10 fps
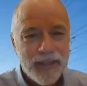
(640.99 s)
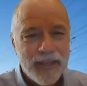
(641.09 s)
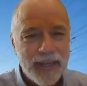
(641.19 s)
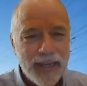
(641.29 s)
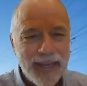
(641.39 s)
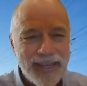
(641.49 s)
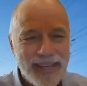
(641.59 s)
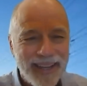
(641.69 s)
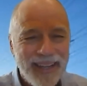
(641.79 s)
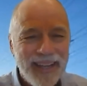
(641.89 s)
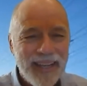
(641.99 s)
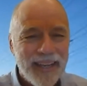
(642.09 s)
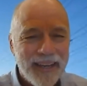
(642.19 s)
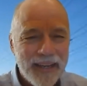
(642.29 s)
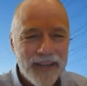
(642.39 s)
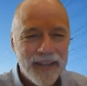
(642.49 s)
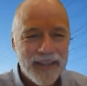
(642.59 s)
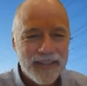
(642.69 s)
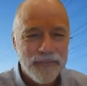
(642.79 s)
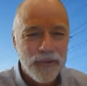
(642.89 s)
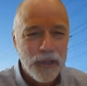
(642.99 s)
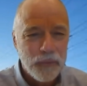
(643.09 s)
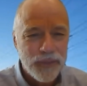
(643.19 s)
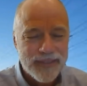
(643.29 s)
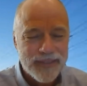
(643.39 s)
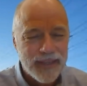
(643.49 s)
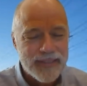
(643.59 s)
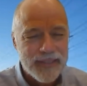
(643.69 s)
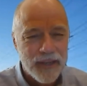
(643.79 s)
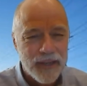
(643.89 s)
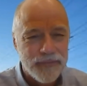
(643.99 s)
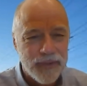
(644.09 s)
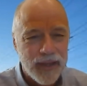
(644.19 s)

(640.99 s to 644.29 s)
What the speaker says: In the following sense of